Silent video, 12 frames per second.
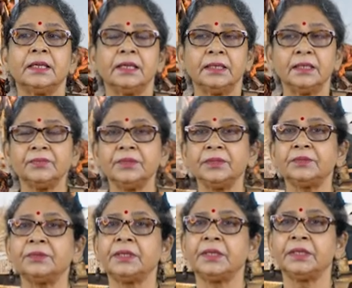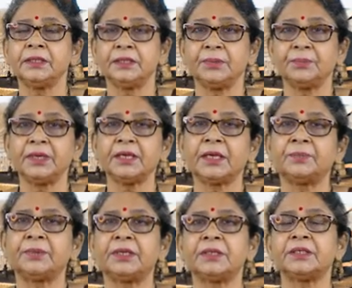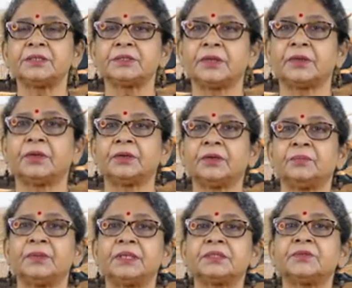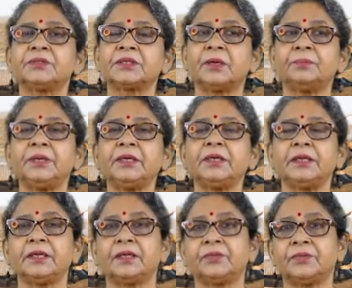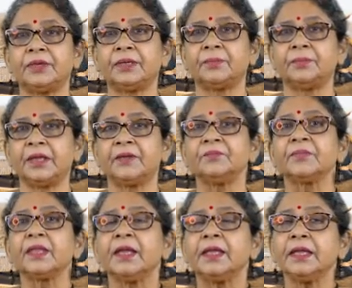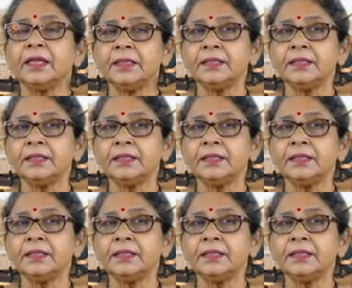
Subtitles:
even today in the pre-capitalist economies, was completely given away in